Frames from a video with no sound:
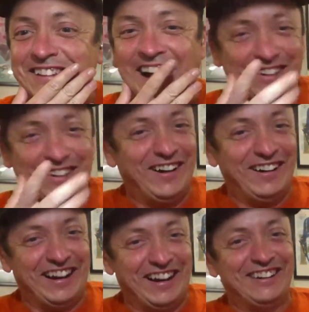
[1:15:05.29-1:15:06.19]
He, I
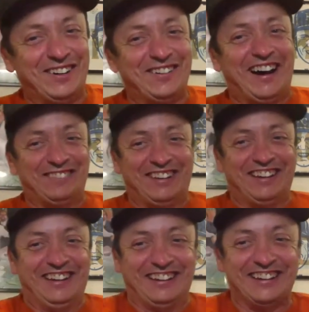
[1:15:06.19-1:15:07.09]
know, he, I know, threw, I'm he,
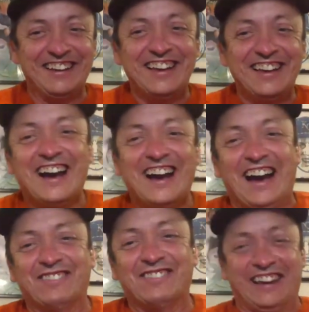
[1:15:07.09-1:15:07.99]
kidding. He actually, the,
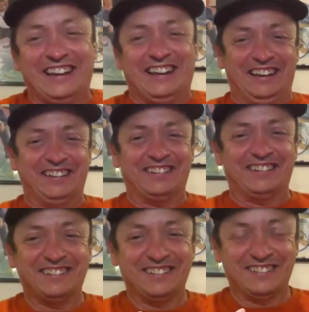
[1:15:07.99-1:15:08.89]
the ball kidding. was hit the
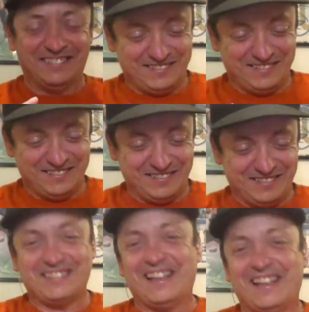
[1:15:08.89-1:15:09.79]
right by
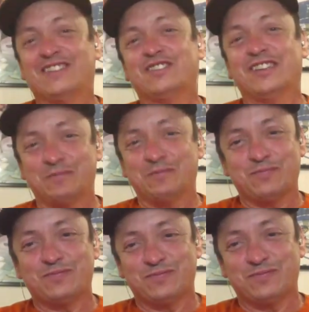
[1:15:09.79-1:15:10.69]
uh, Dane
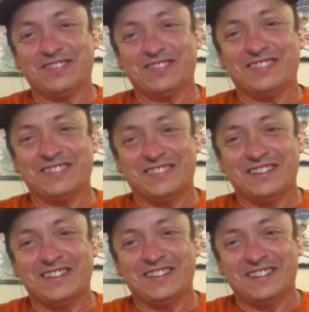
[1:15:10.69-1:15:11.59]
Iorg and and,
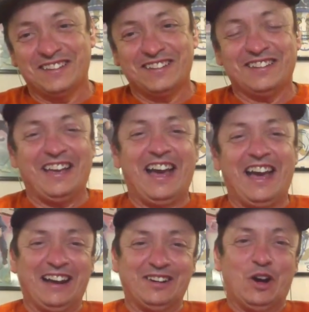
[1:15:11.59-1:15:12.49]
uh, and he yeah,
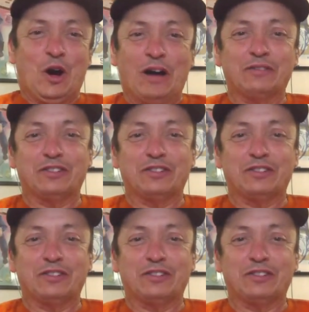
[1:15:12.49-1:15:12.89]
threw I know. Late.